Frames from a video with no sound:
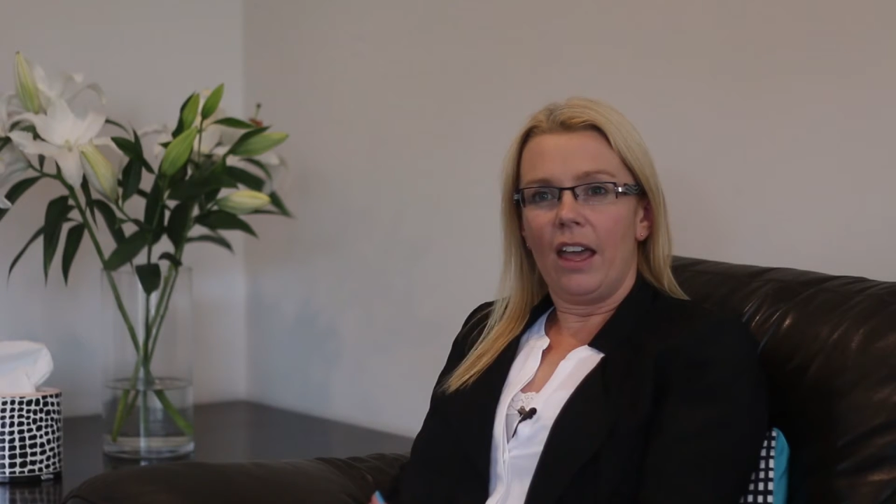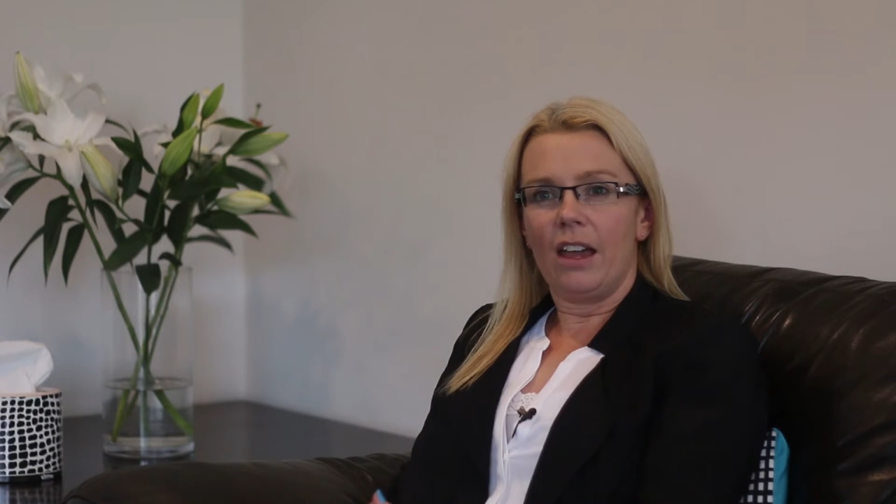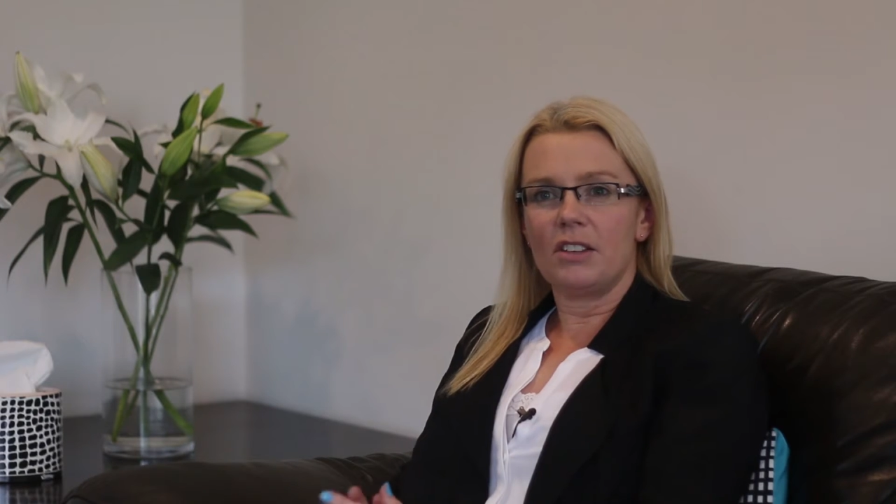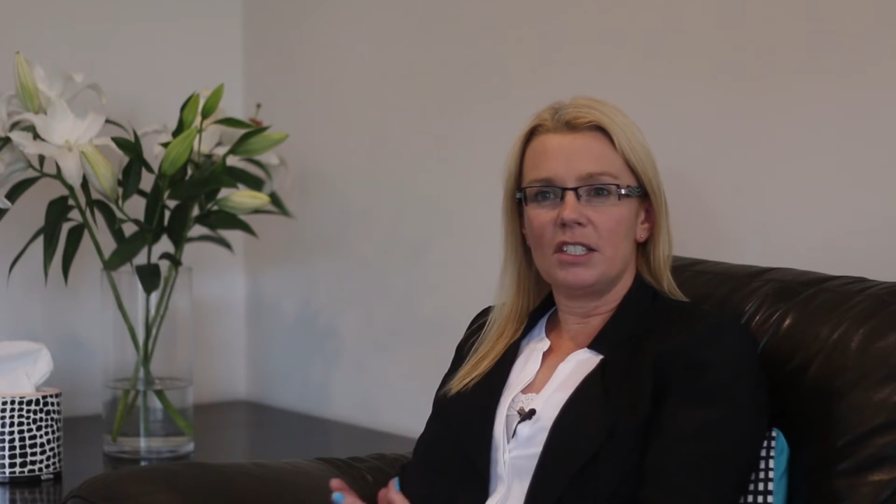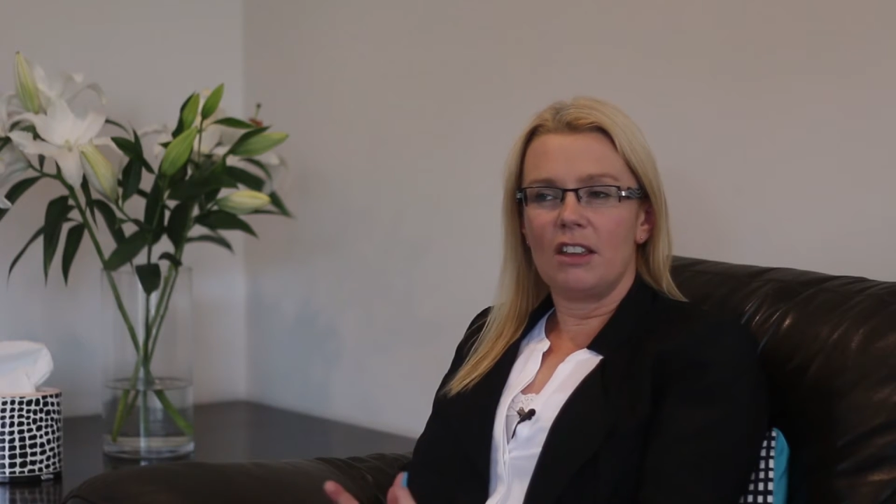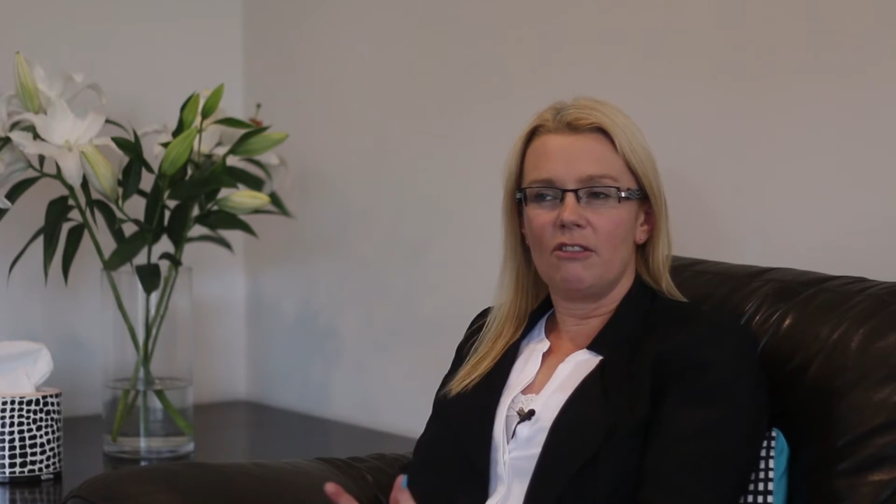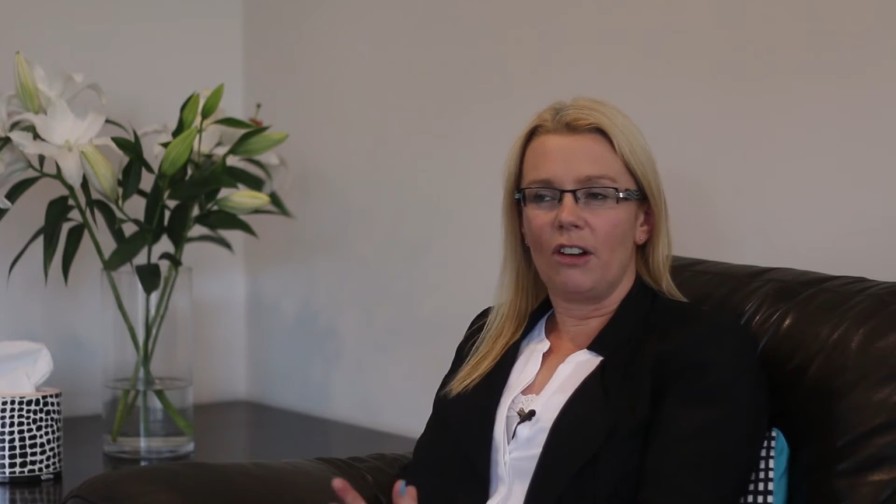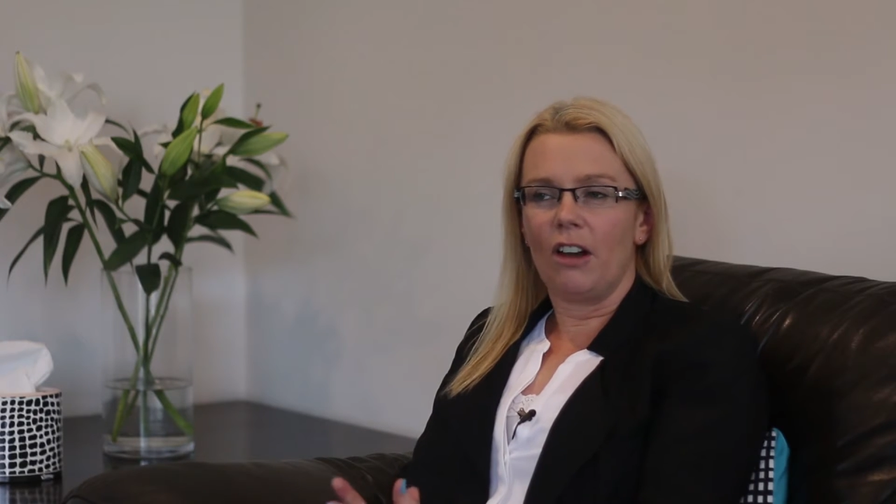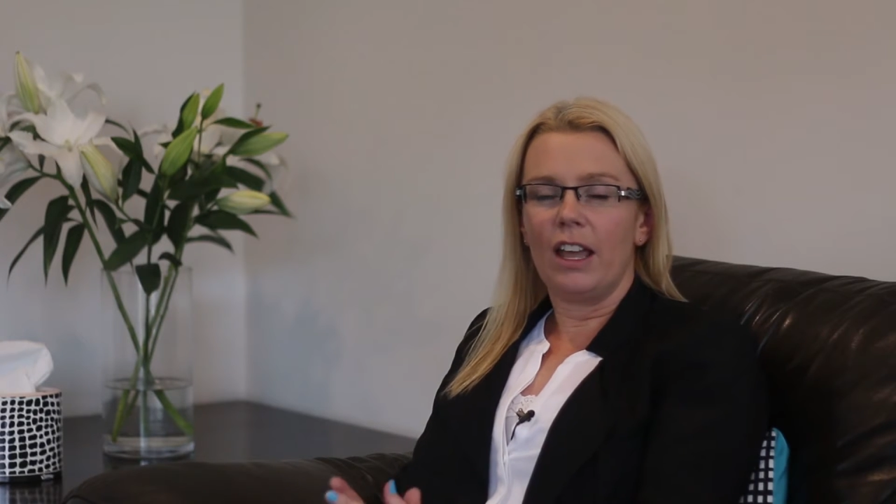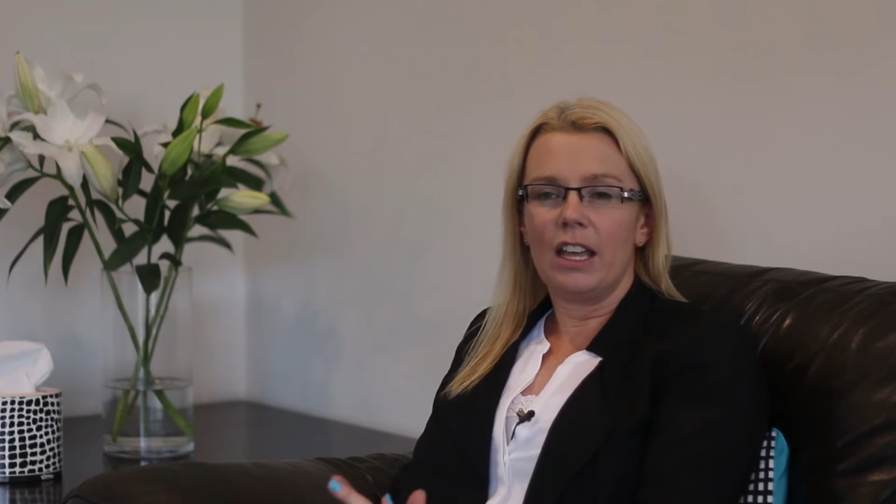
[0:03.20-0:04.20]
Our Escea
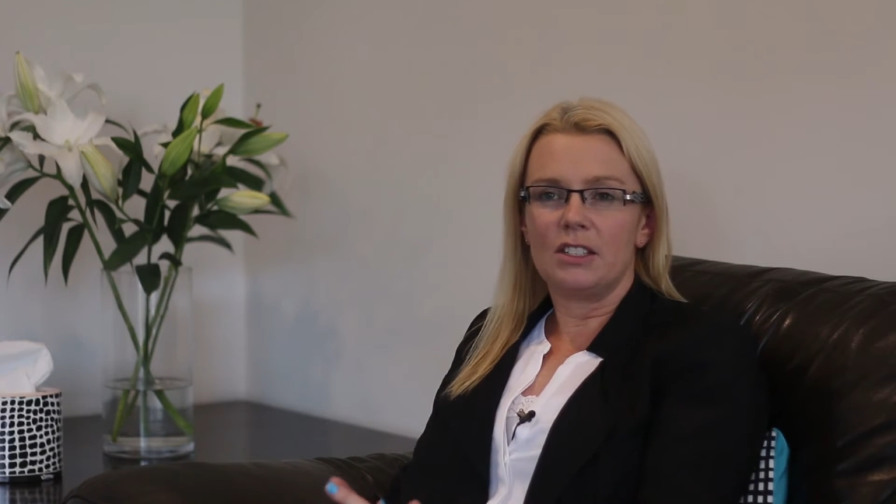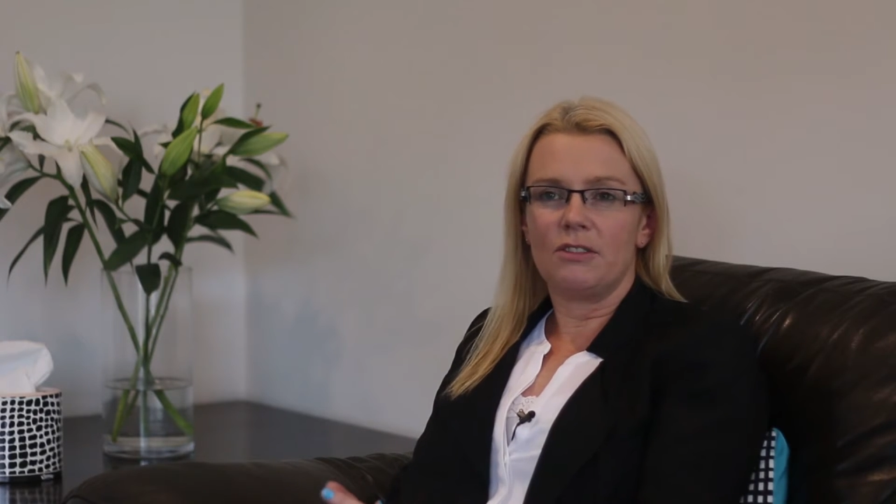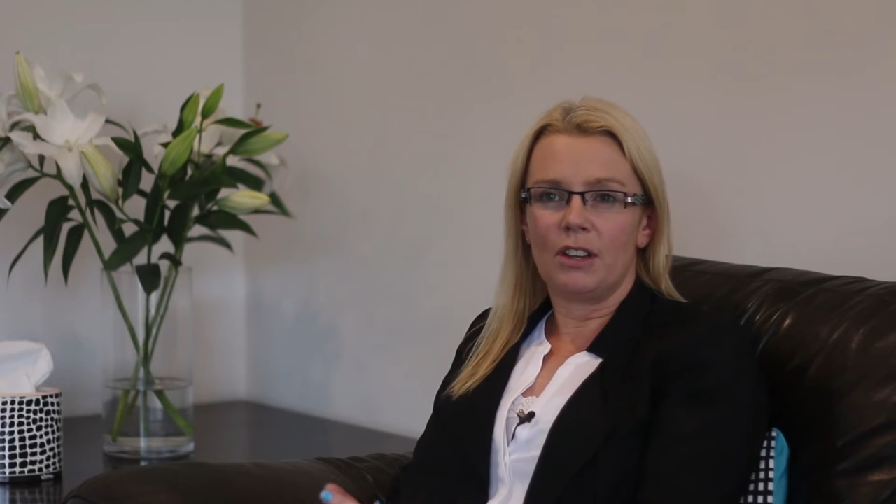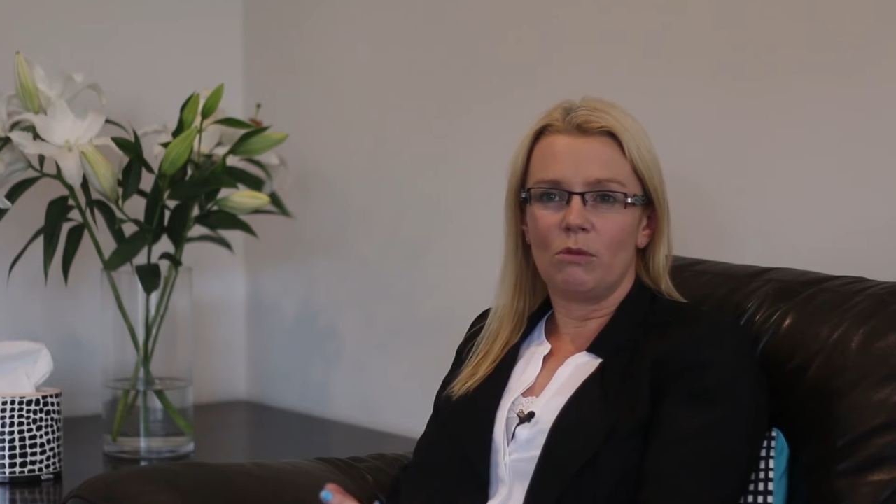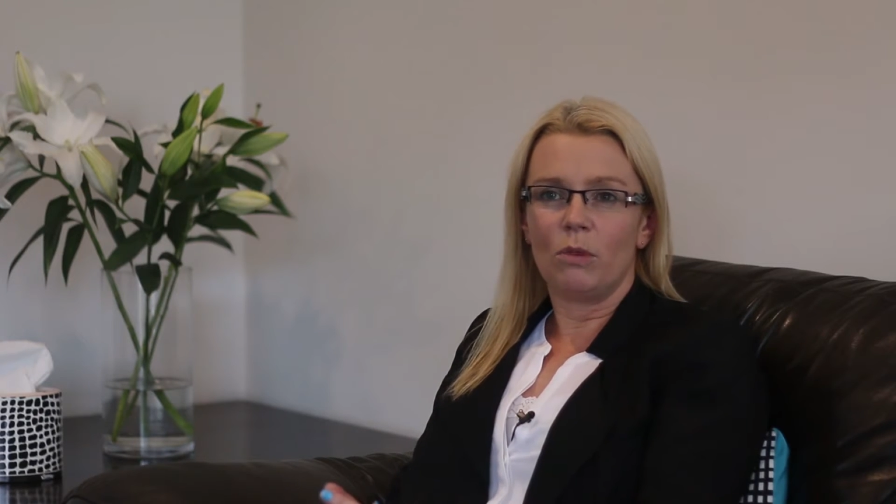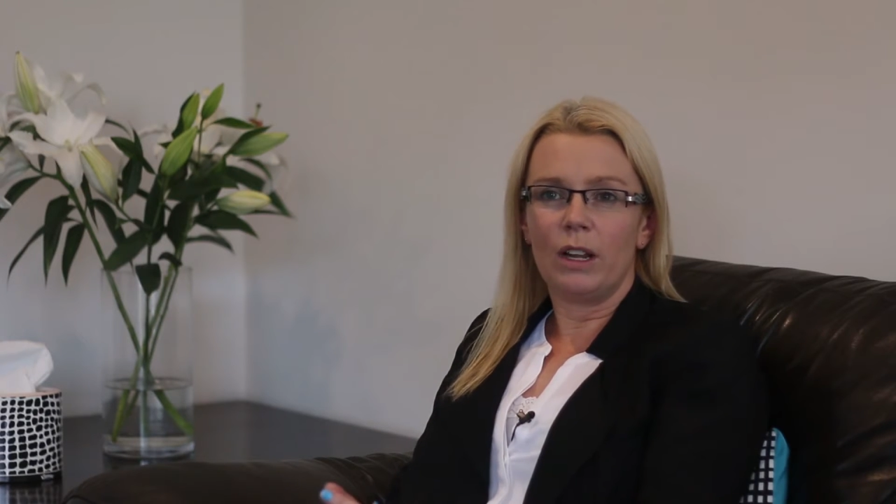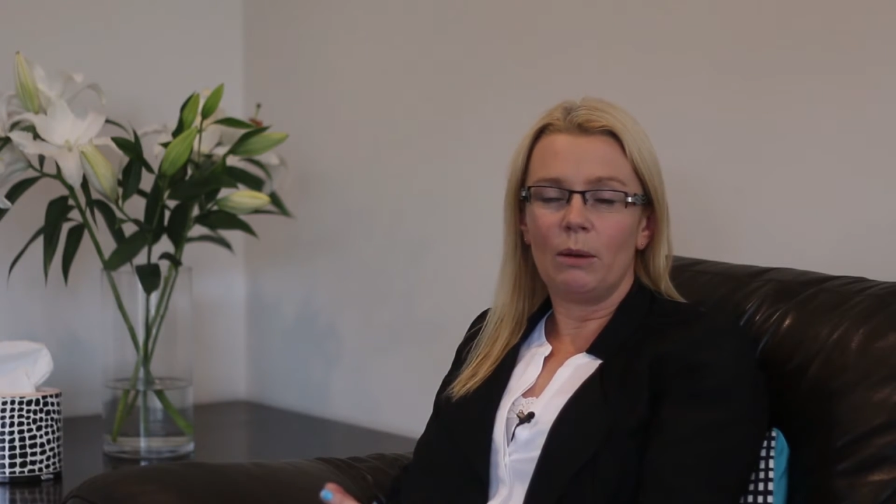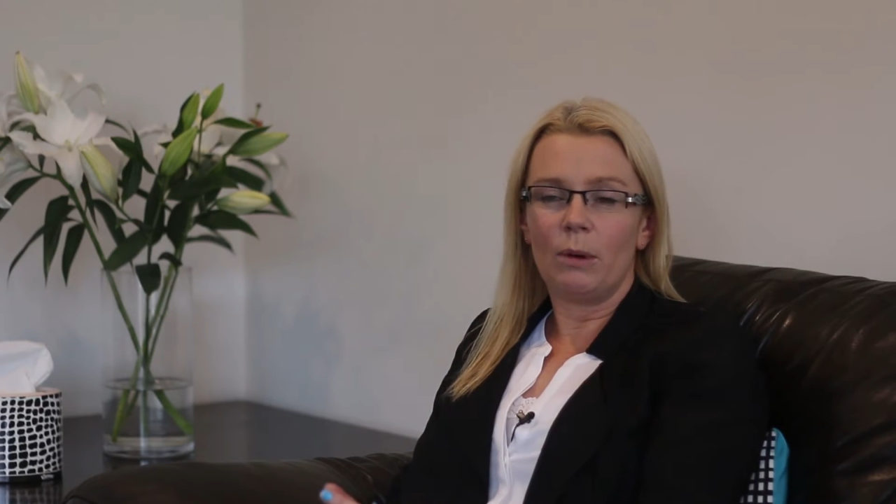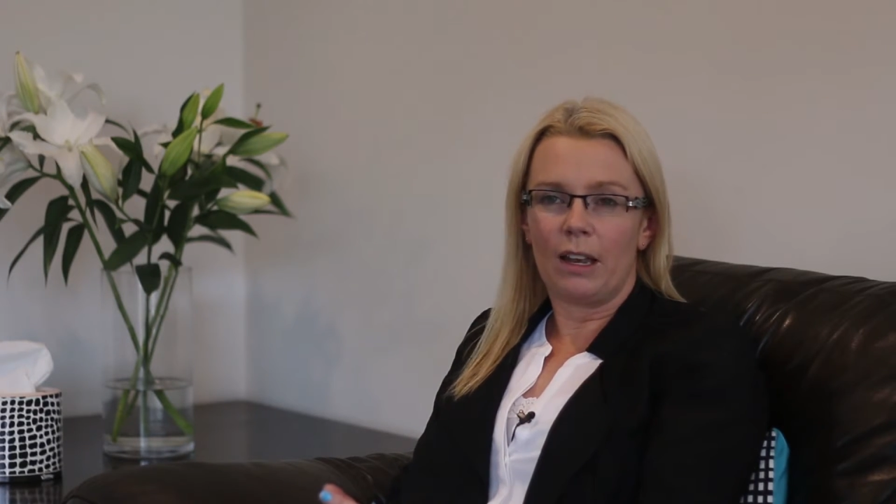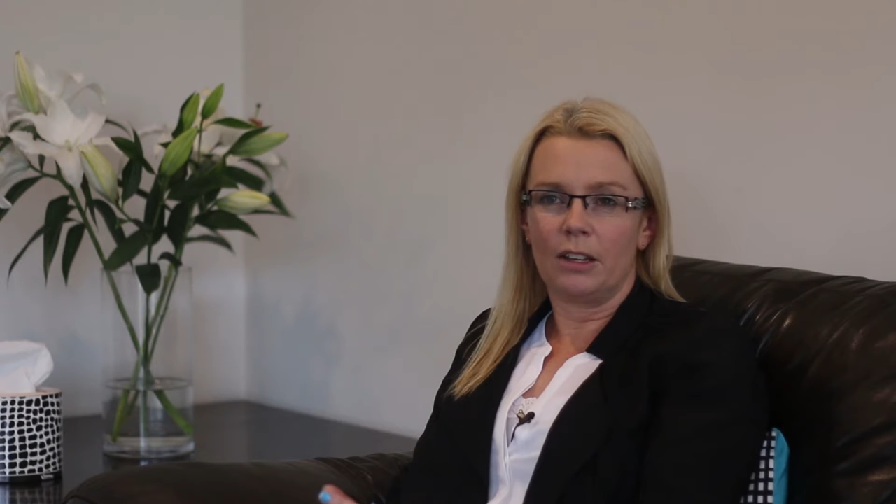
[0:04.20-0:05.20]
fire has fitted
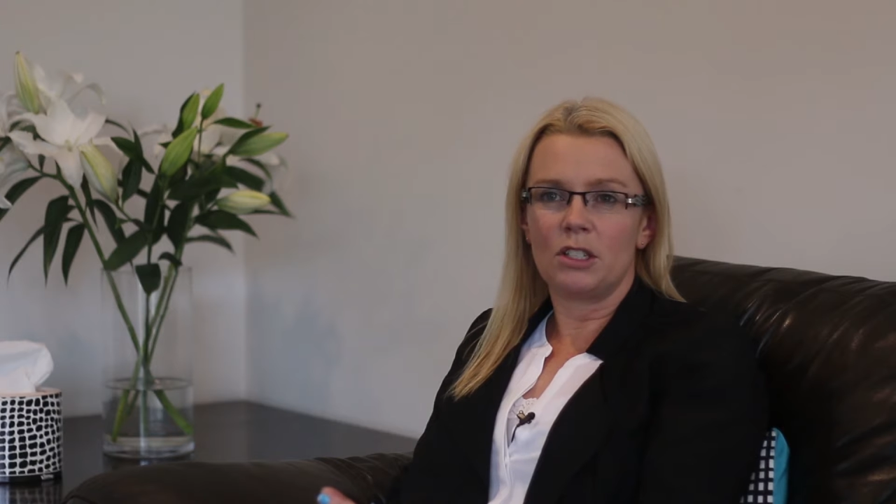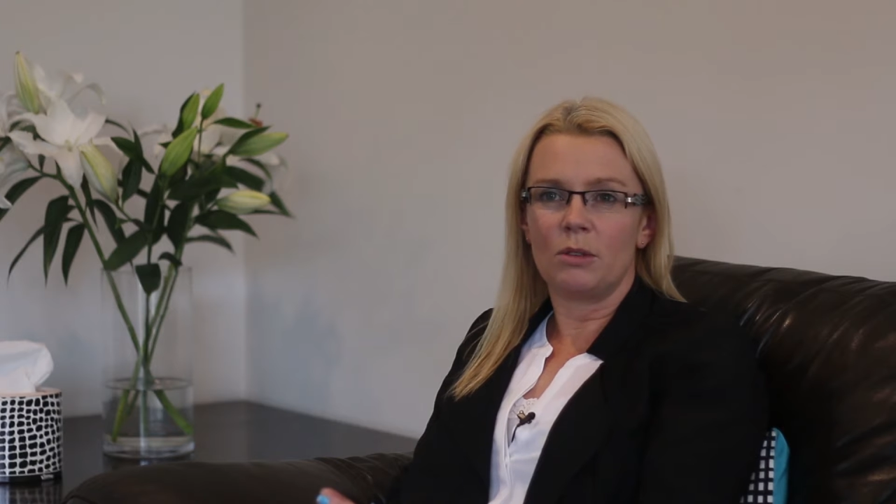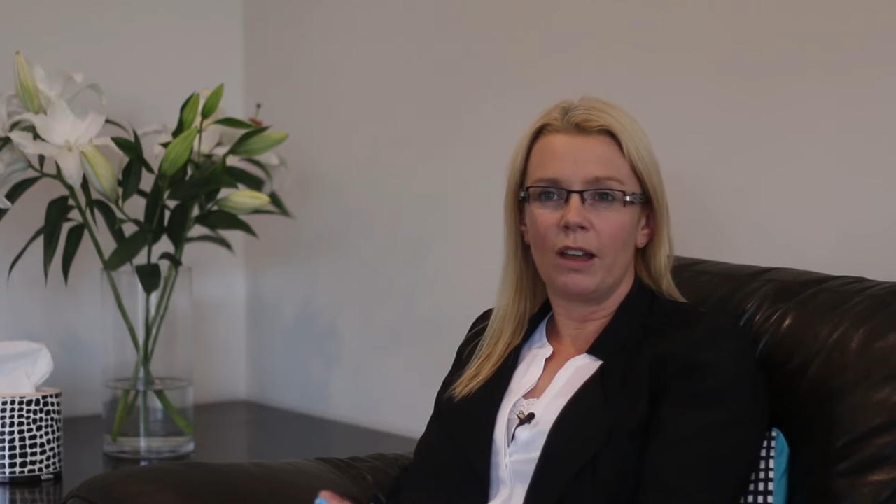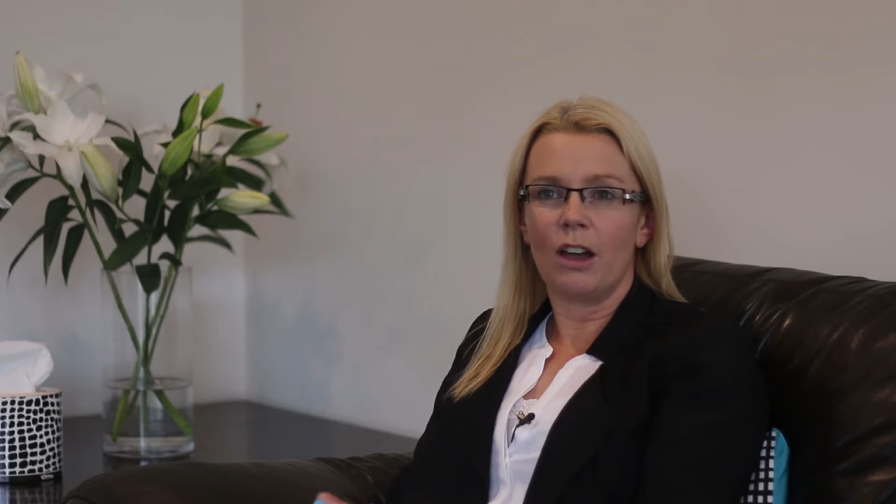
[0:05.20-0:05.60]
really well into